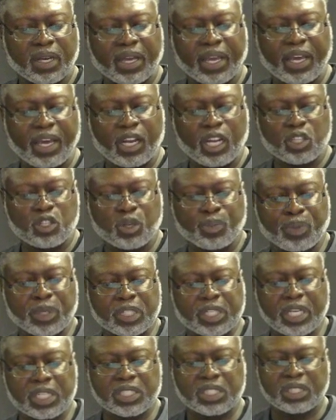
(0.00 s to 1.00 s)
again, is the
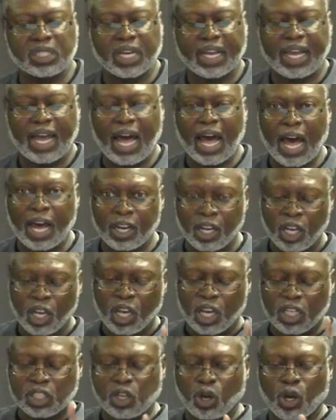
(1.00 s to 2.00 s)
petition that God
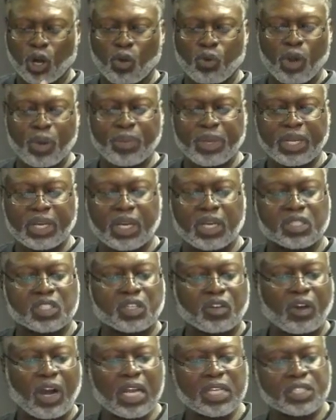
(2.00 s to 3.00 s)
is going to remedy
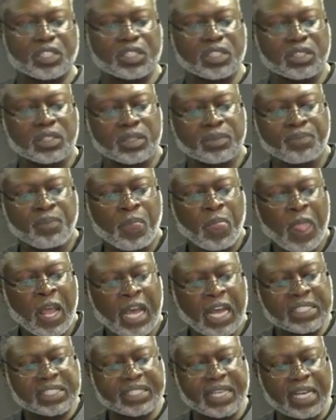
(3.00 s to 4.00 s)
his crisis. Yes,
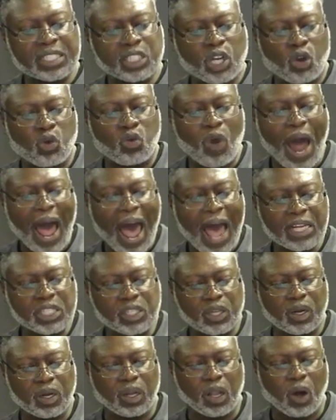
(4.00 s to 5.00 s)
it says,
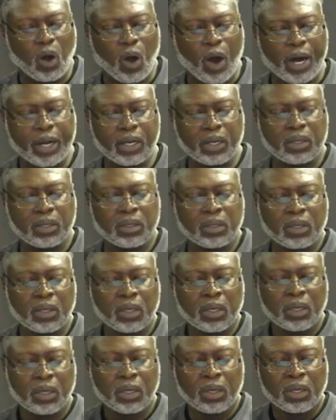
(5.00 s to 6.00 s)
Arise, O Lord, yes,
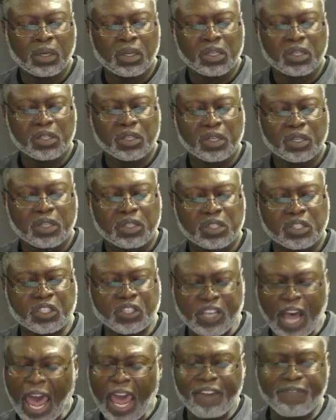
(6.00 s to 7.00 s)
Lord.
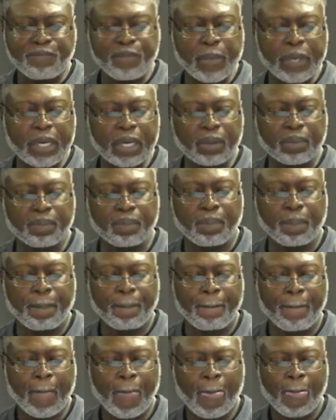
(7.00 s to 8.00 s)
save me,
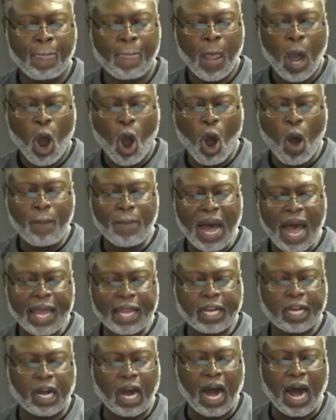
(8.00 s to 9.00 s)
O oh, my
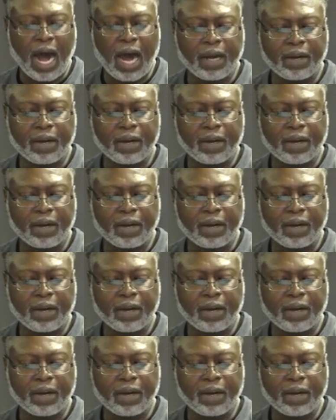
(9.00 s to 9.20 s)
God,